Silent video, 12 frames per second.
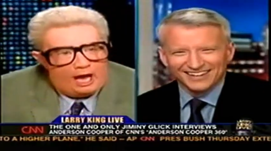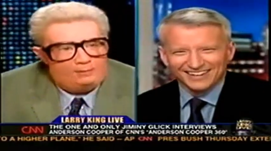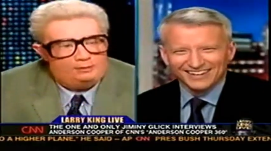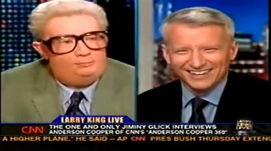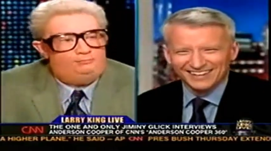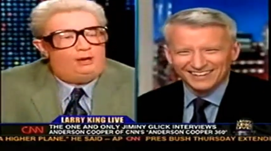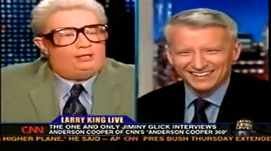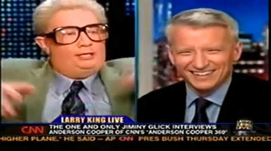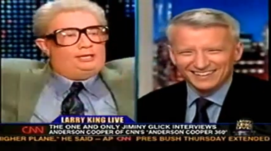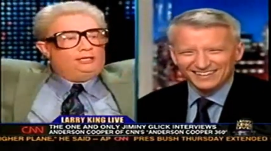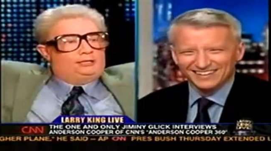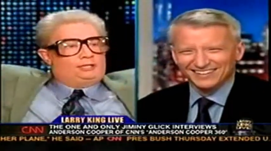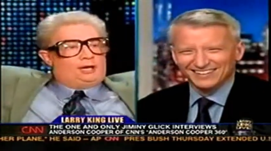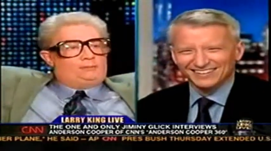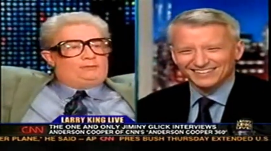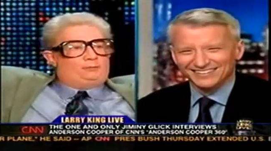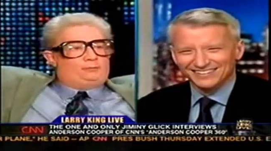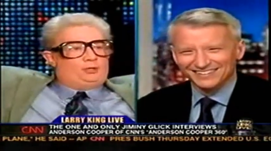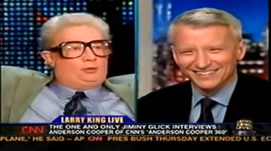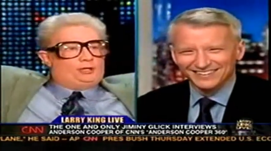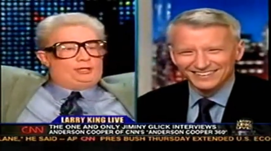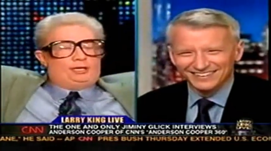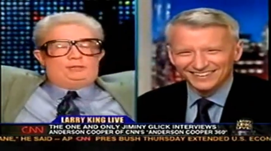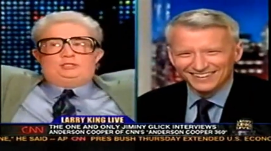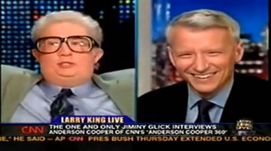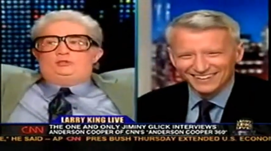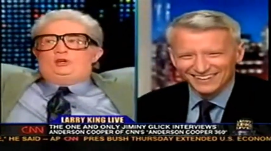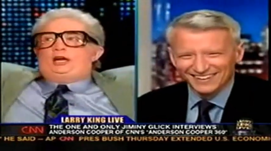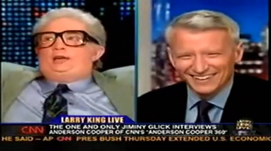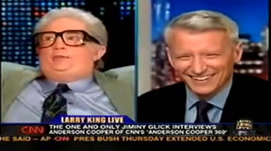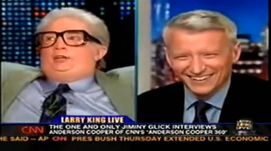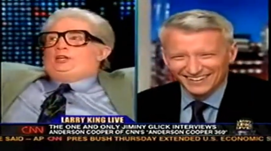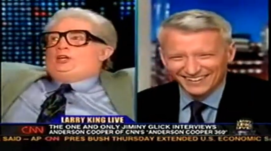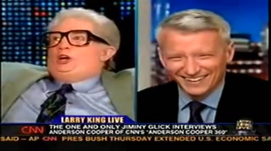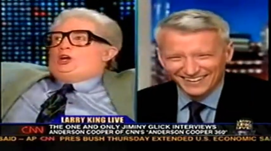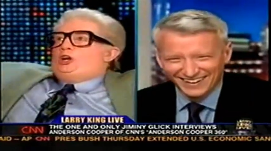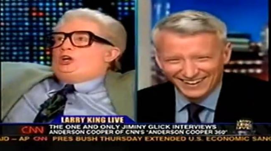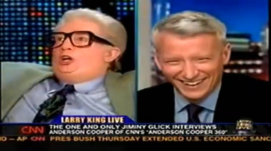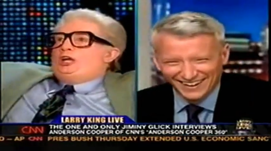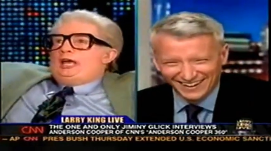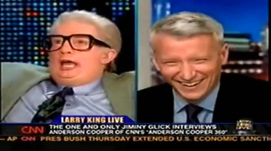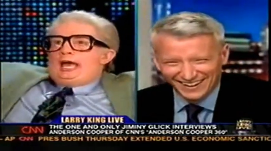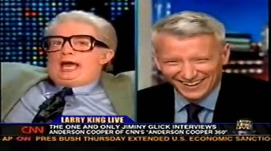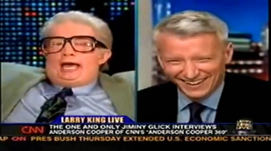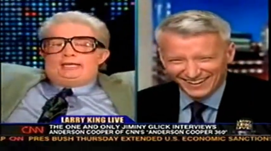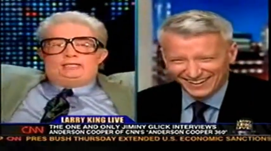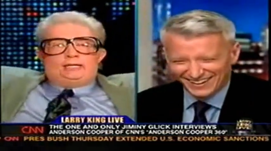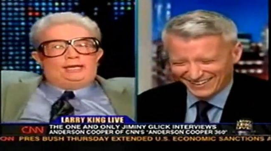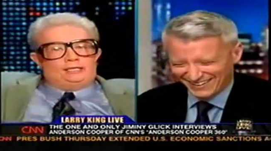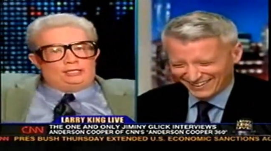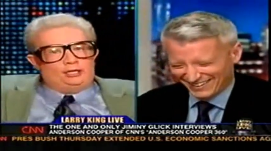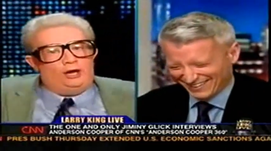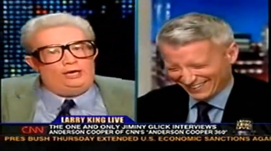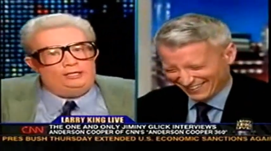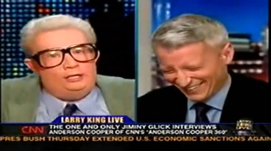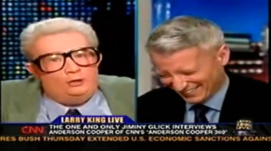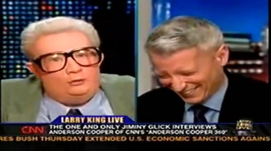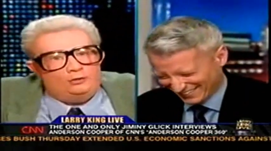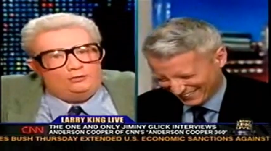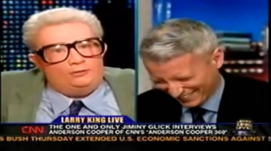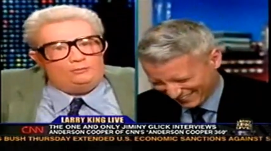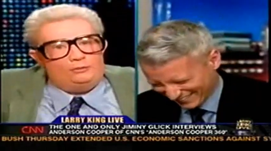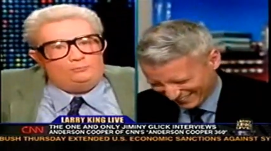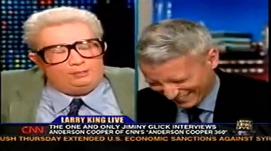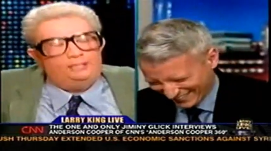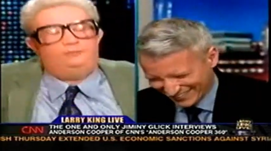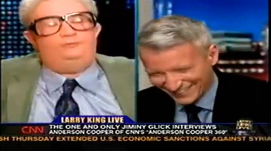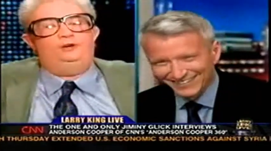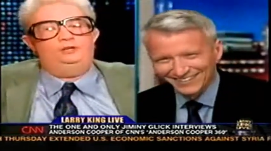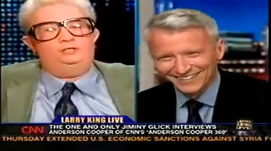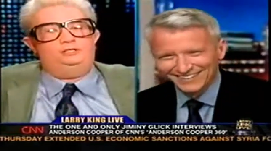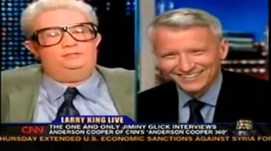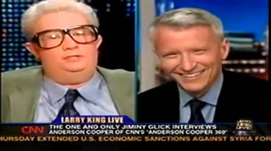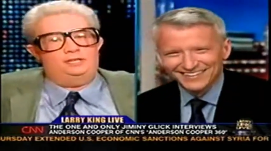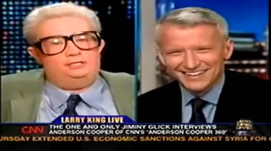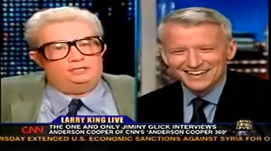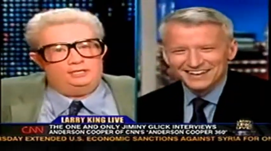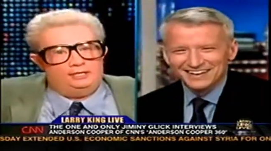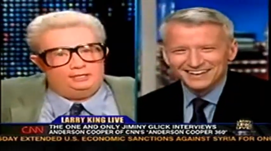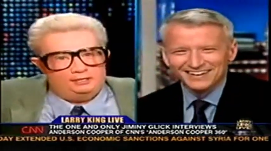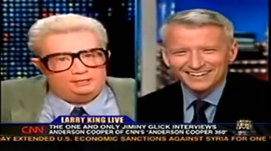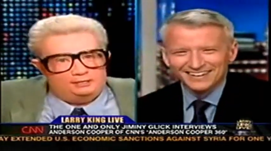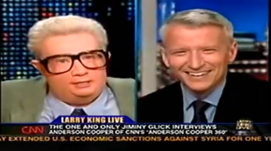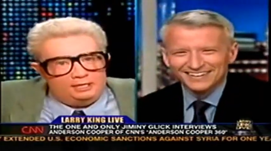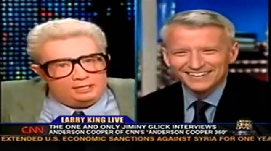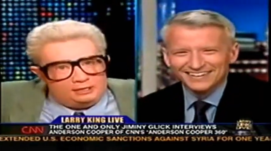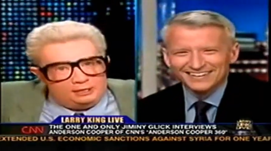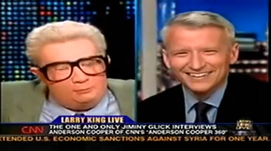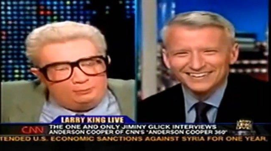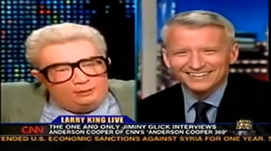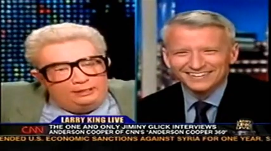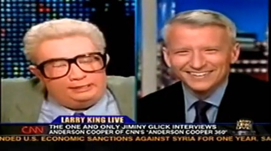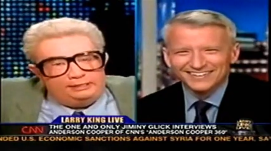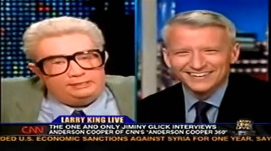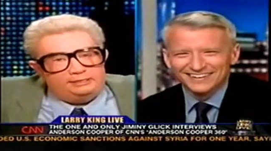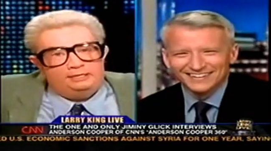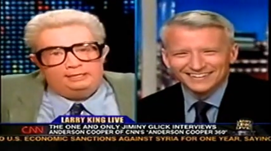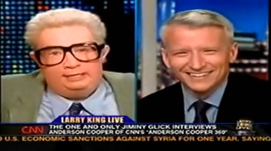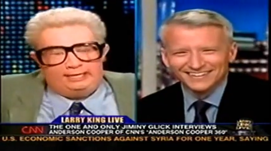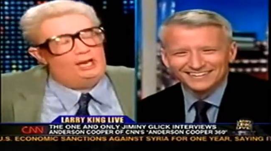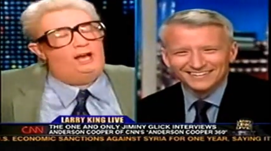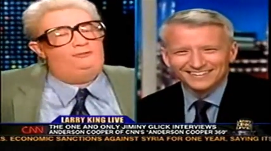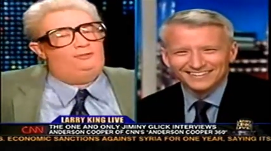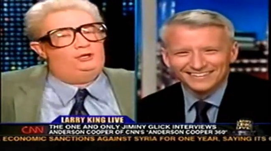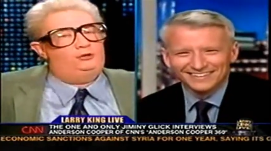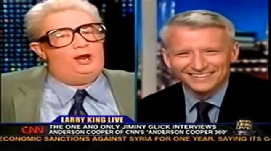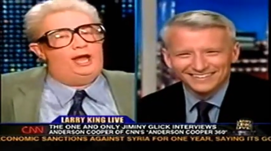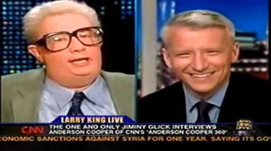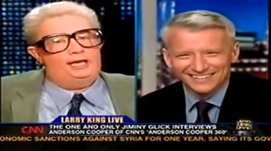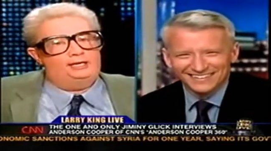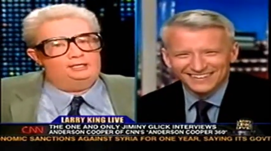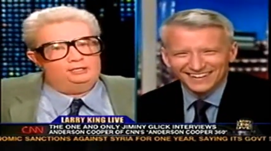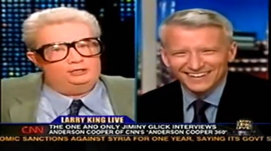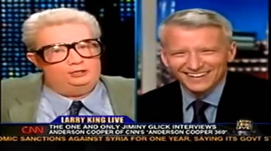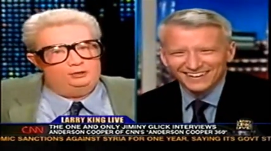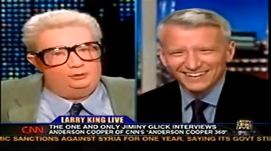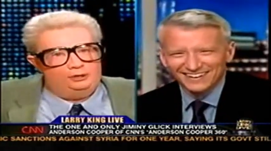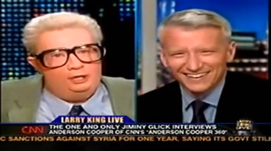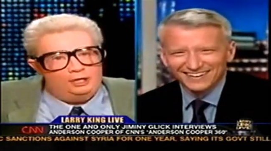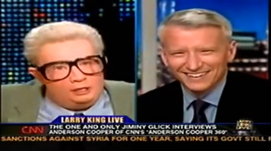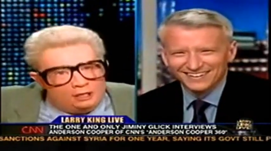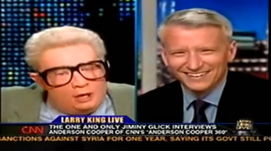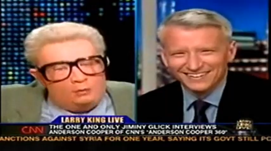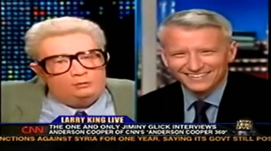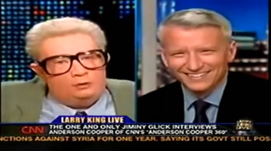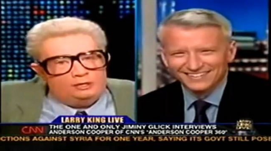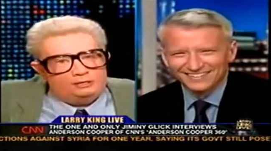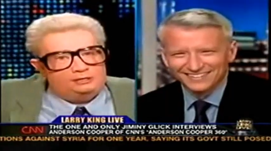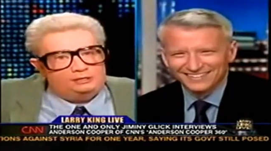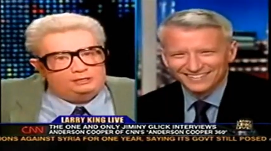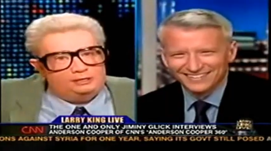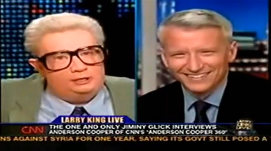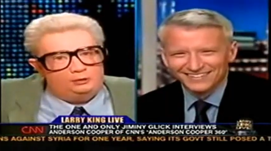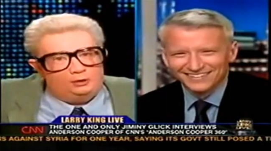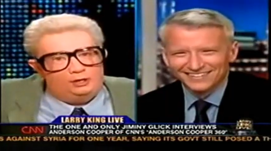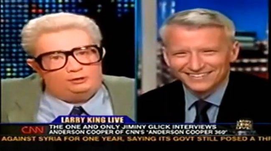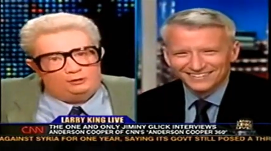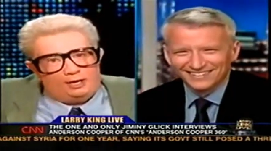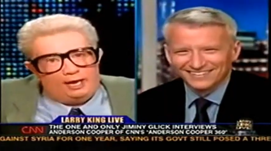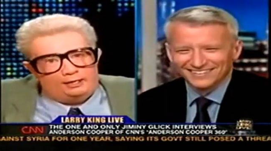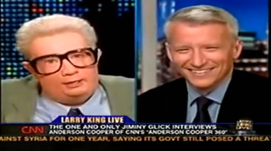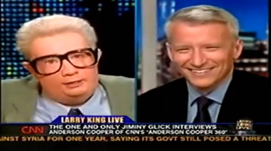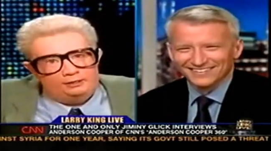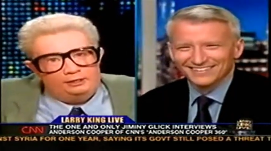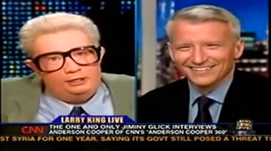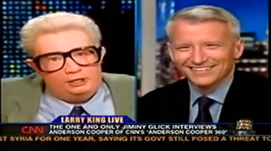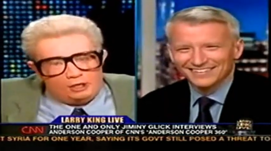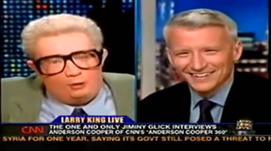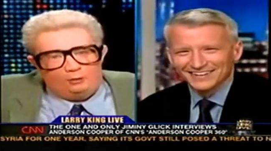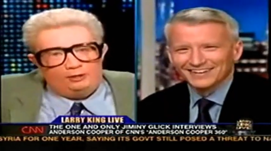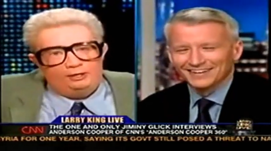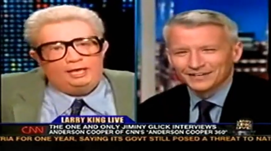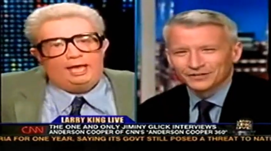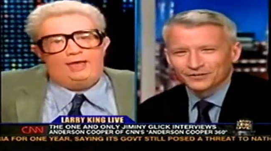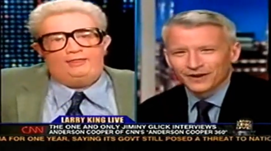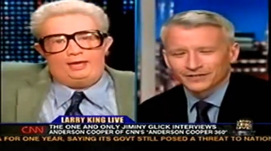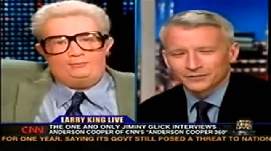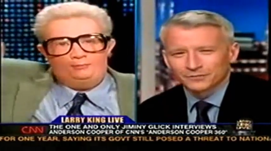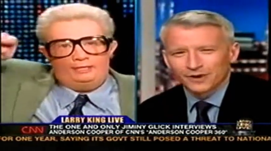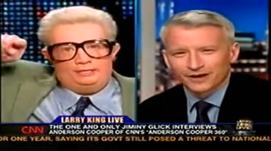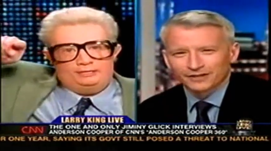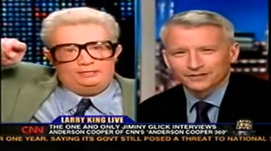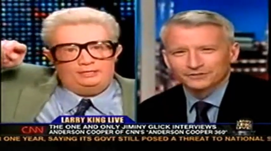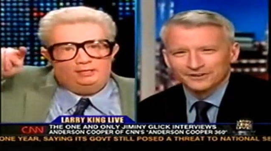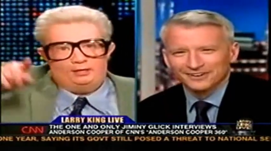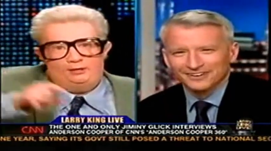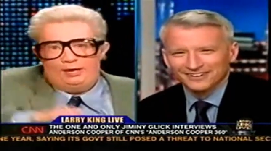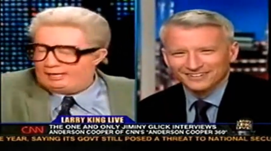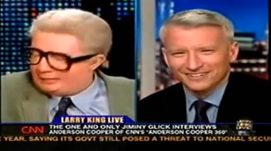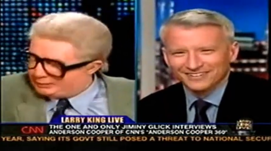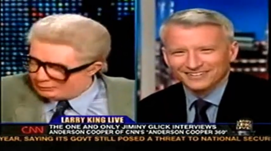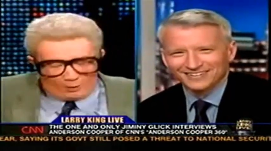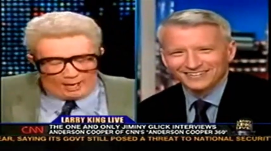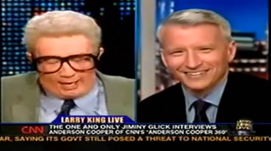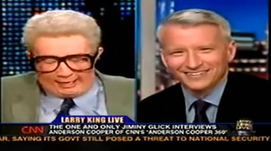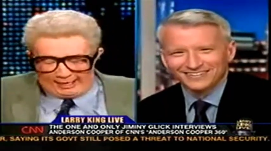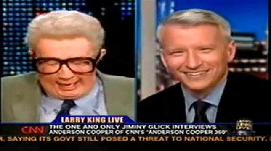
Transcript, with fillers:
Speaker 1: I was buck naked on top of a Buick, and I was driving along. And, and you know, I know that the, the pitfalls of such things. So please, get off the crack, Anderson Cooper. No one wants to see you on crack. No one. Crack and that means whack. crack is whack.